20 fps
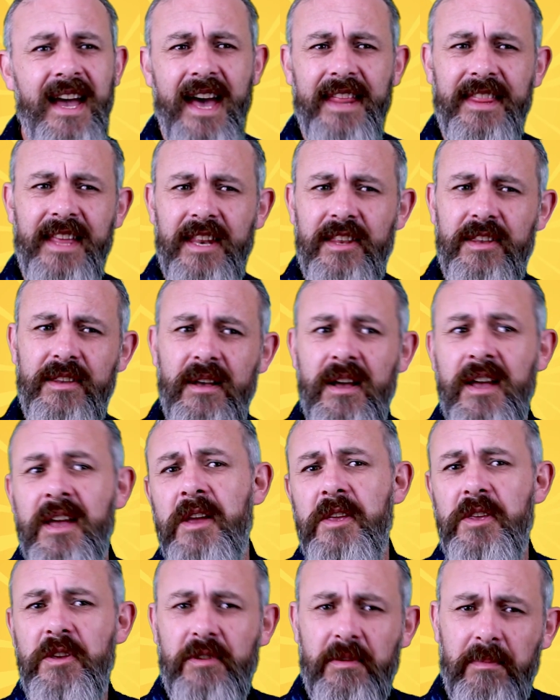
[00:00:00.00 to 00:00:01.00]
and then
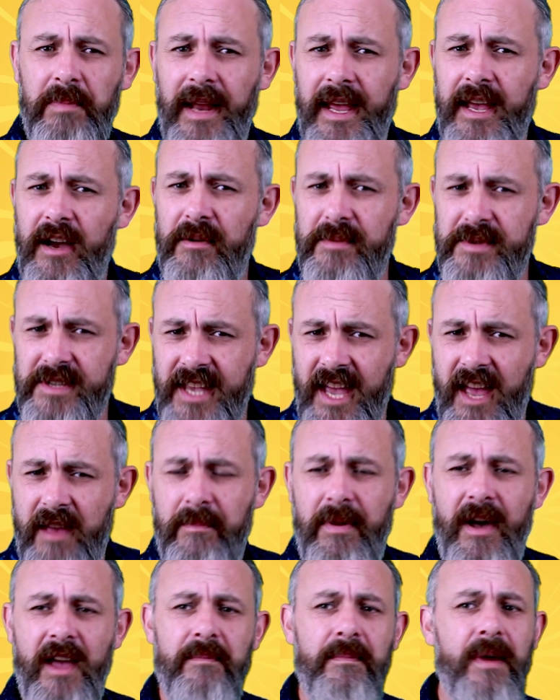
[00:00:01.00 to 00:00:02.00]
you can play either as
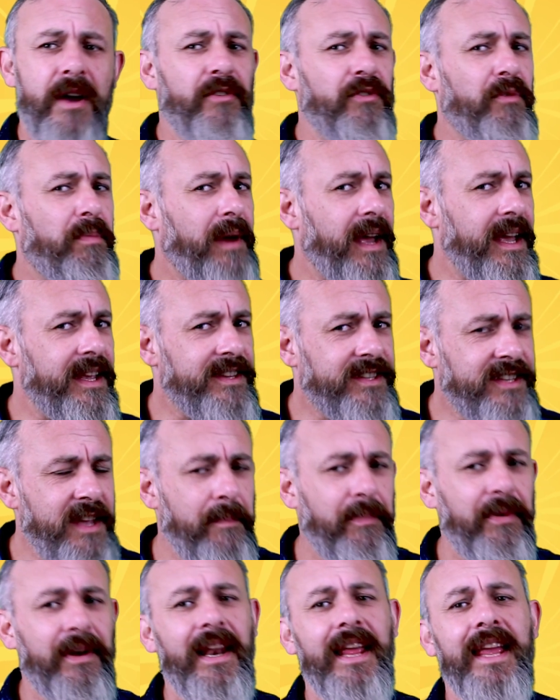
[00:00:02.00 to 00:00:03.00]
campaign mode or play it
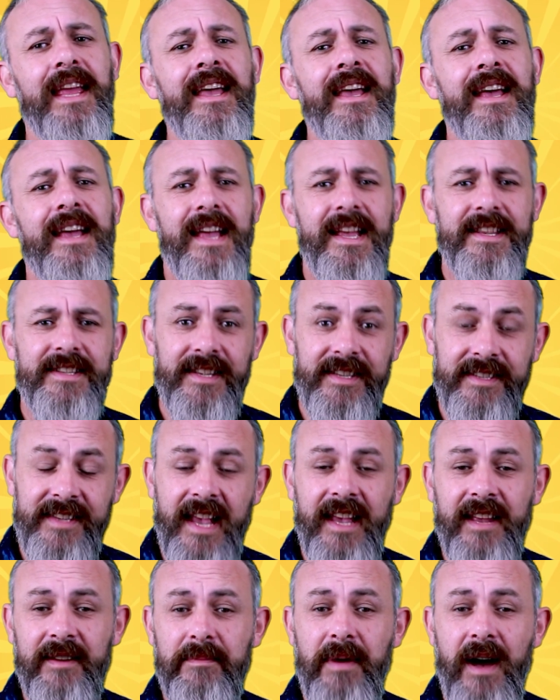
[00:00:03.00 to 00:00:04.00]
separately. Is a
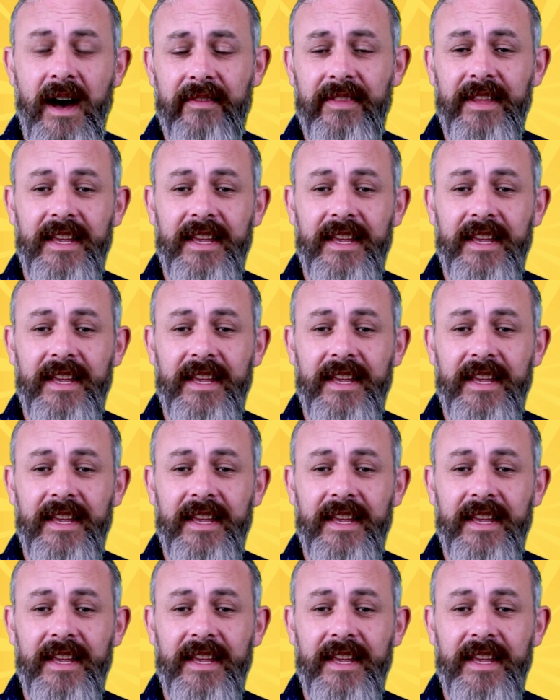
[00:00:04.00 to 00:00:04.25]
second part of